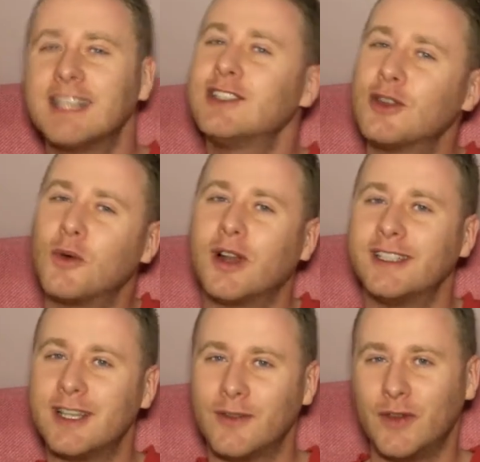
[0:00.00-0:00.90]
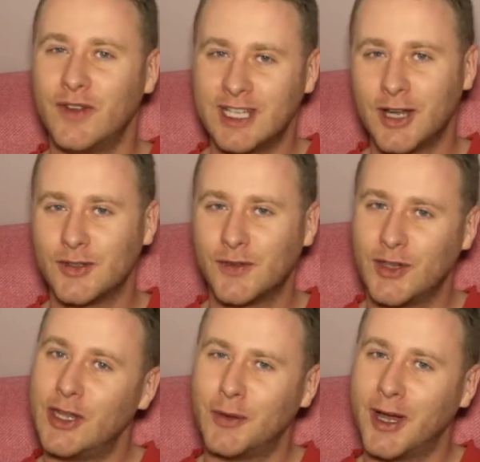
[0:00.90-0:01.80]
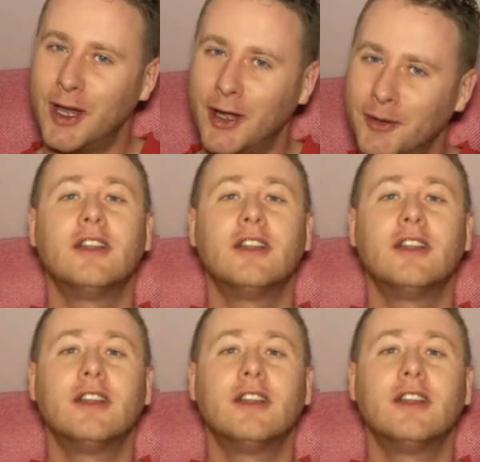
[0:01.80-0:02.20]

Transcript: to the quality of the videos for you at home.